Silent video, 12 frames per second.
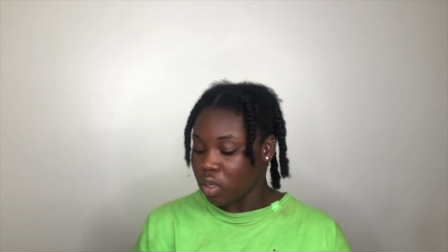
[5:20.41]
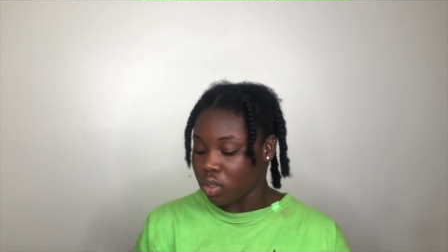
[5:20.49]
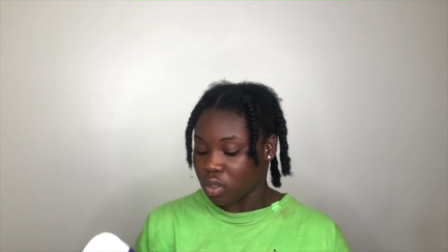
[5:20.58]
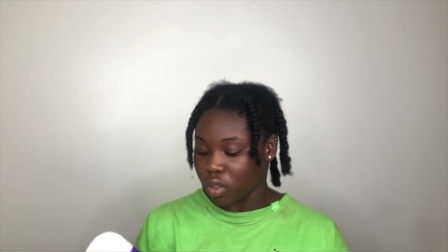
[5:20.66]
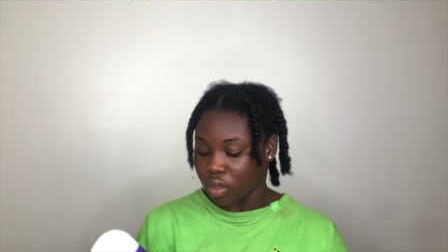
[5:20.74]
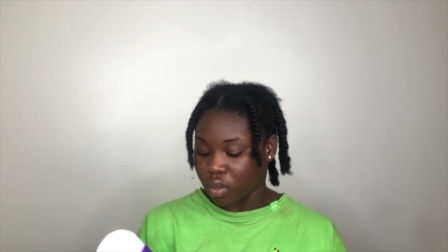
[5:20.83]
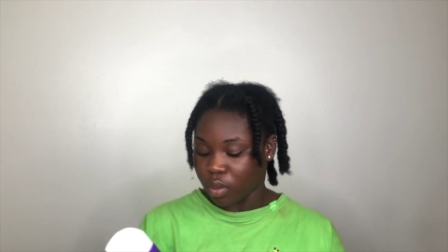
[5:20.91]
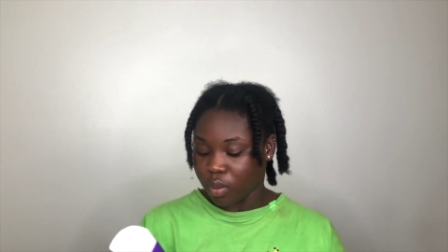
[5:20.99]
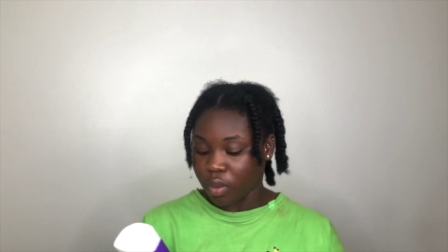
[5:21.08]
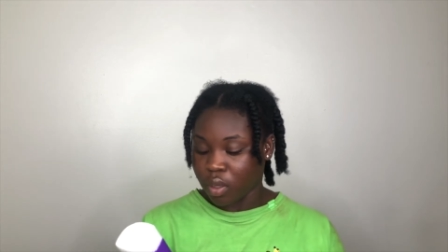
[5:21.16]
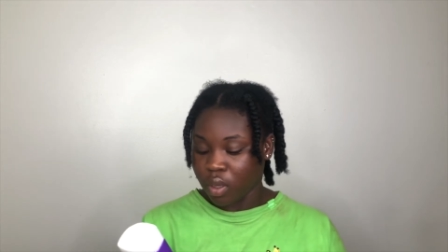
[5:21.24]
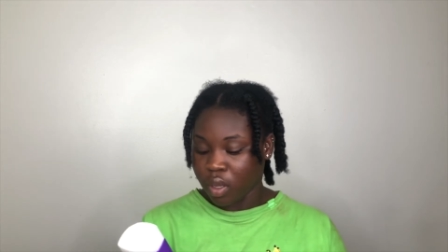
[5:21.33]

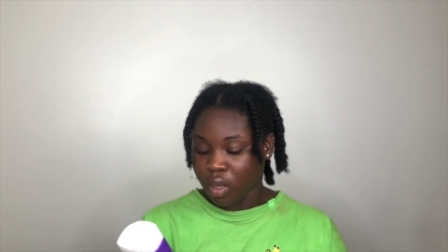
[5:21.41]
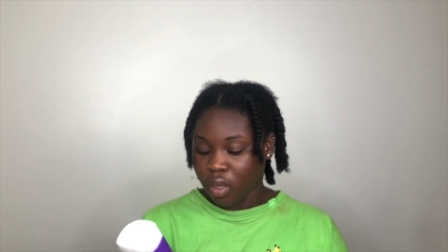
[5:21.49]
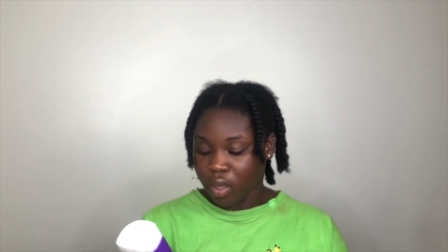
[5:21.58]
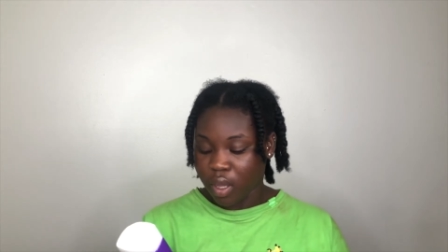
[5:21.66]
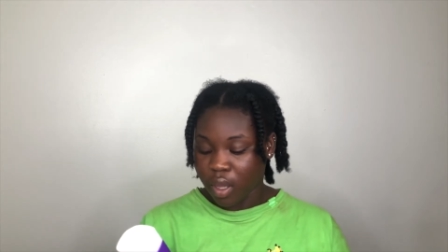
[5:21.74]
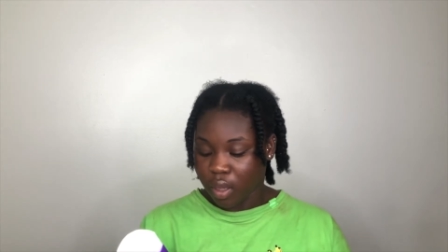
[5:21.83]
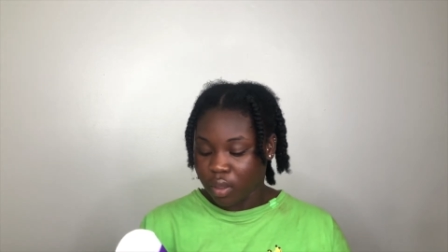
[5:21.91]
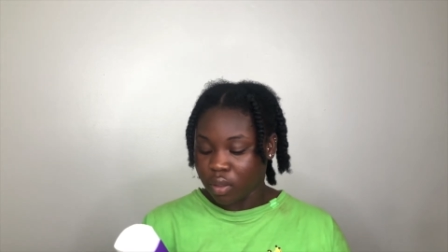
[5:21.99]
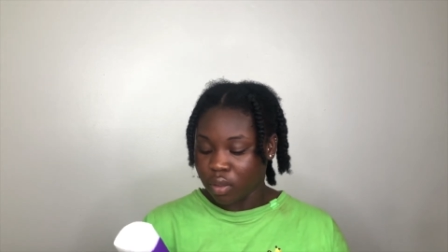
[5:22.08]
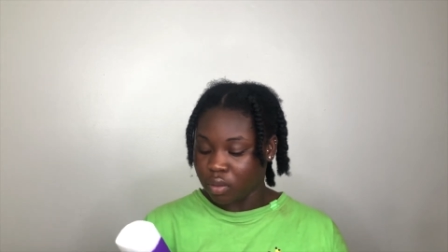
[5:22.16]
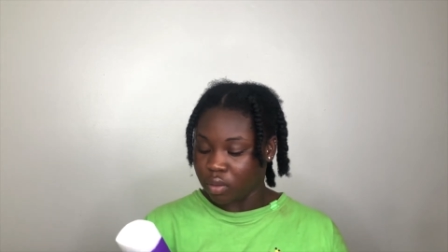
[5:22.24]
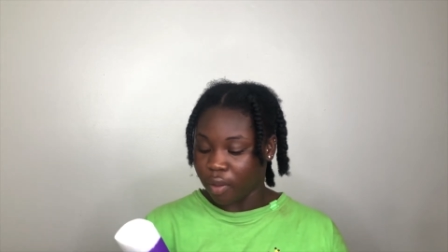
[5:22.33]
So yeah,
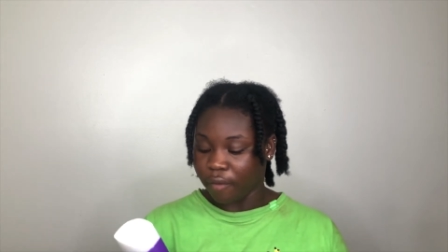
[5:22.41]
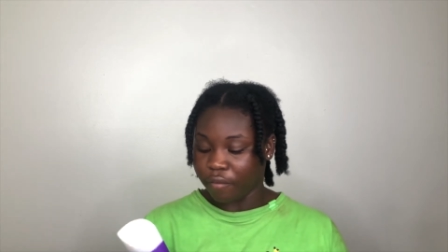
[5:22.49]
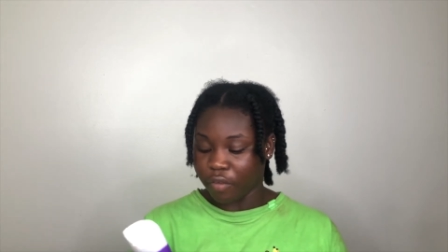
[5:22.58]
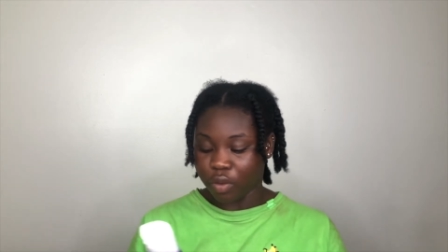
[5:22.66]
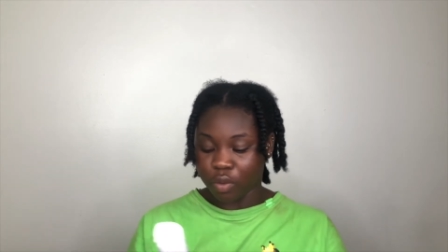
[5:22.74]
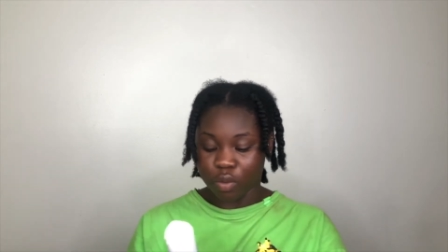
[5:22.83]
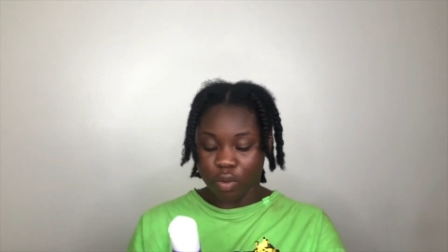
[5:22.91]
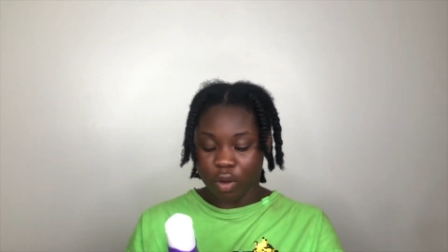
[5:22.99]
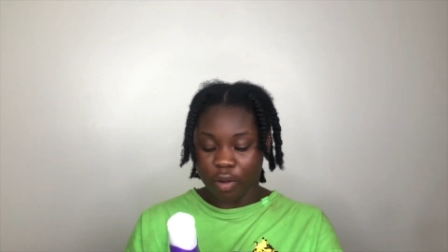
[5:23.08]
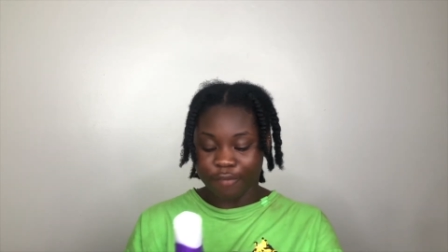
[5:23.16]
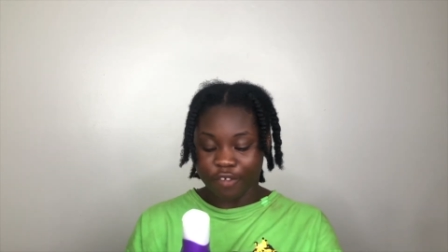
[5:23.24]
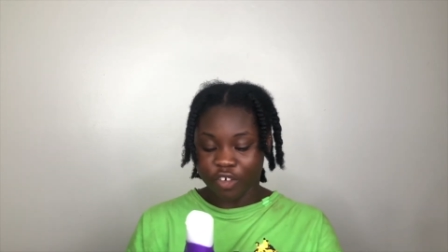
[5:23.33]
if you
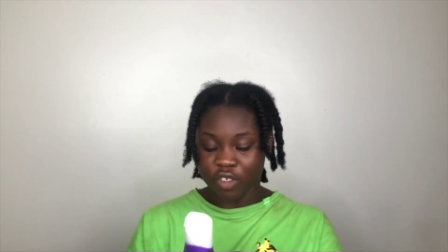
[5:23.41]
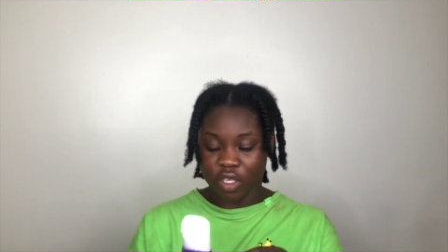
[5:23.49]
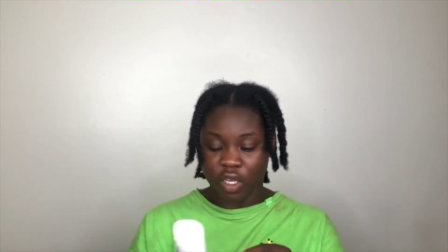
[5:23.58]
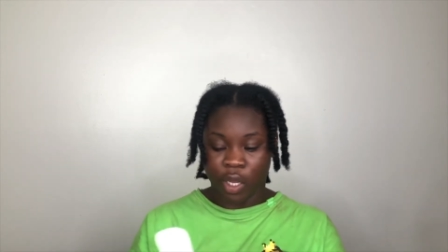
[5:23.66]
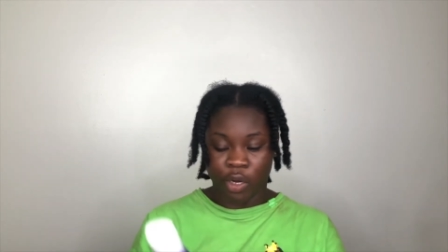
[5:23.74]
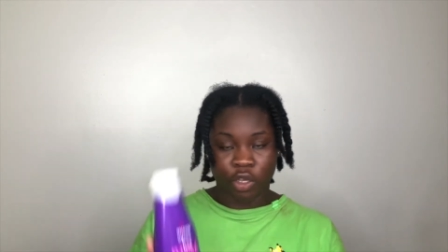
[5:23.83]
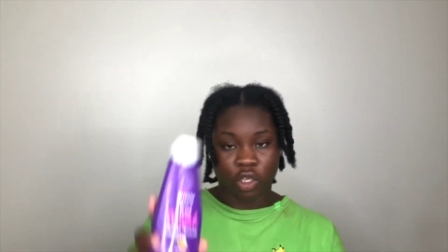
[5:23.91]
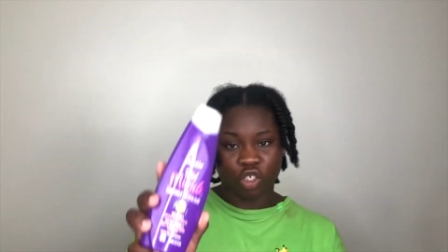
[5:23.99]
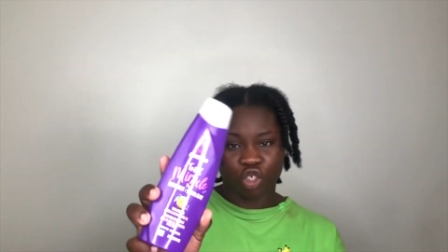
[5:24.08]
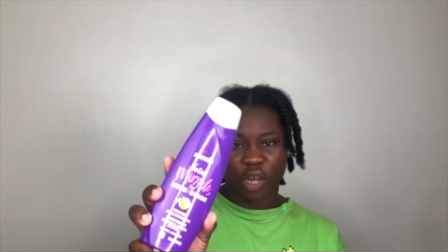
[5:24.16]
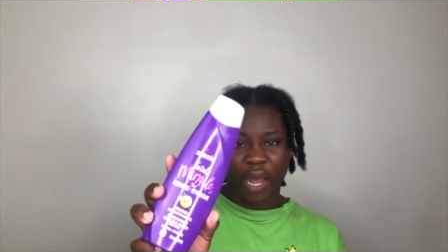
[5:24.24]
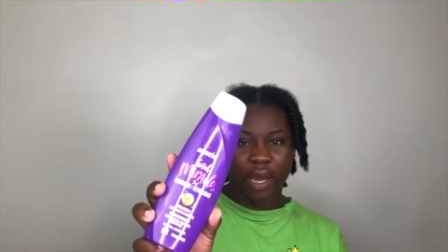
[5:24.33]
are for here, you can
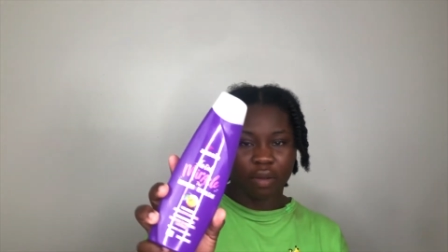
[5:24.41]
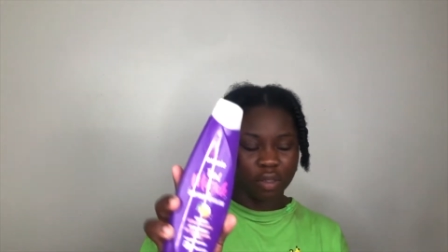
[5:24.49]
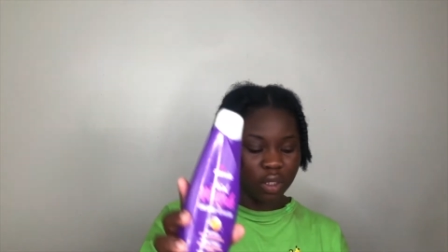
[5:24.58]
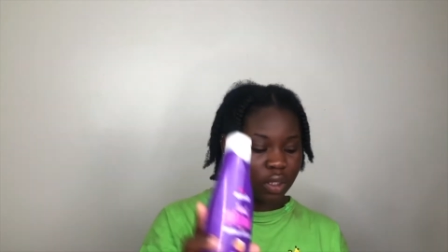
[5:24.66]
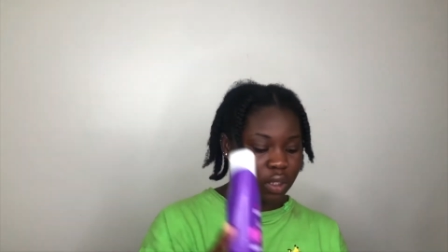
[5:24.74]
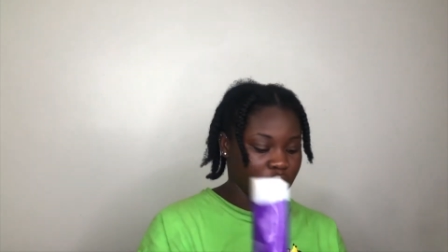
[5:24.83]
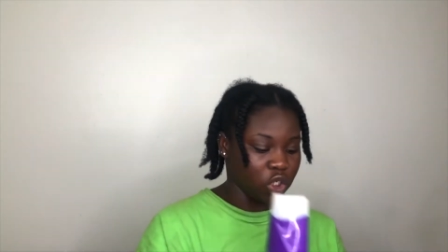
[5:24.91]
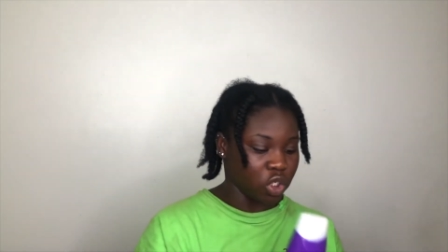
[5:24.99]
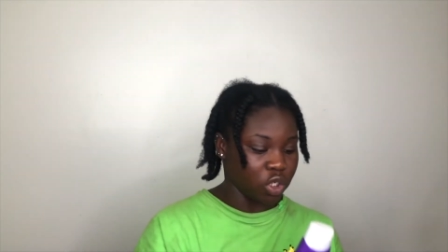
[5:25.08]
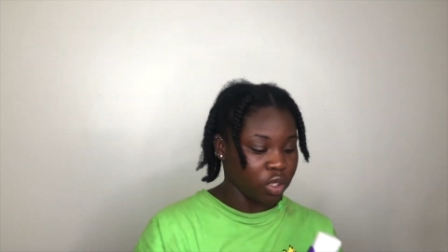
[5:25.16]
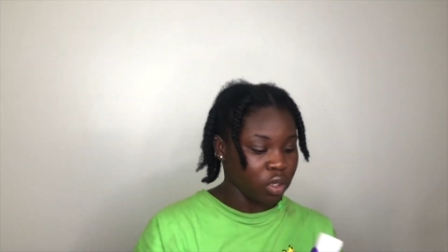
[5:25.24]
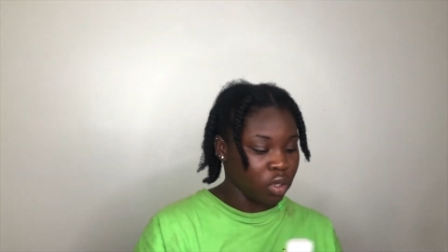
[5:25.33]
try out the
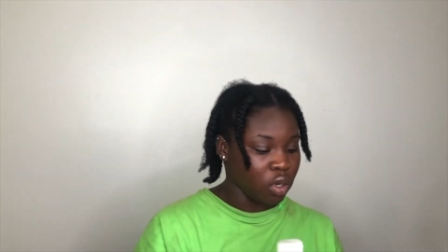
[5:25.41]
conditioner.